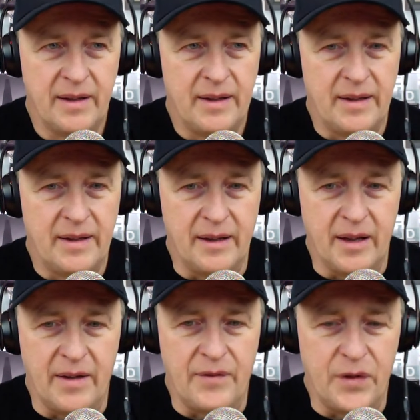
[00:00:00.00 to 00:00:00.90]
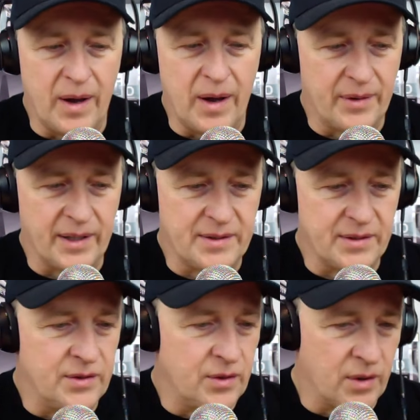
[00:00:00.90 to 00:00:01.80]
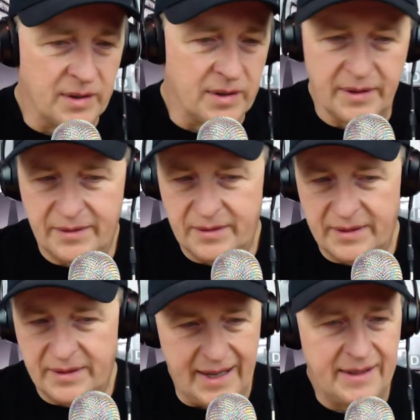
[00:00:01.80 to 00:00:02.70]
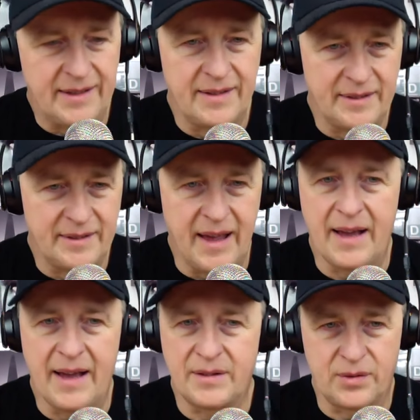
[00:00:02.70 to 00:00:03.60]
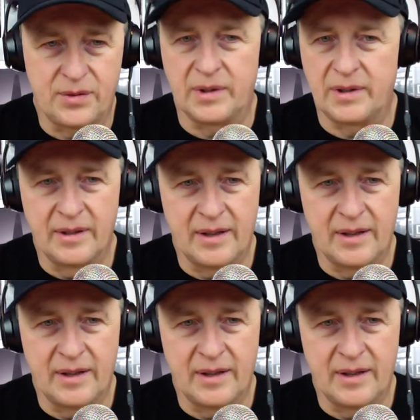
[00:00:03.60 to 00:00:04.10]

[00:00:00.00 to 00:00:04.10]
If you ever get to New York, take that tour.